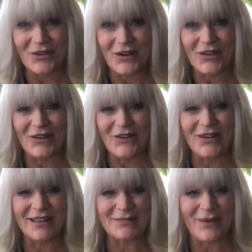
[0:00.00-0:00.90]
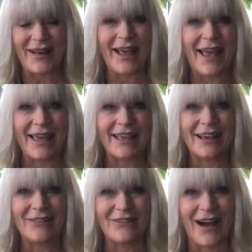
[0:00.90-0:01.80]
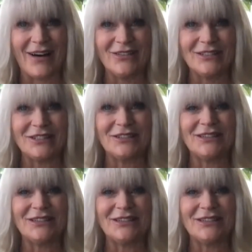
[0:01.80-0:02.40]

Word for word: for you. He's been hanging around you.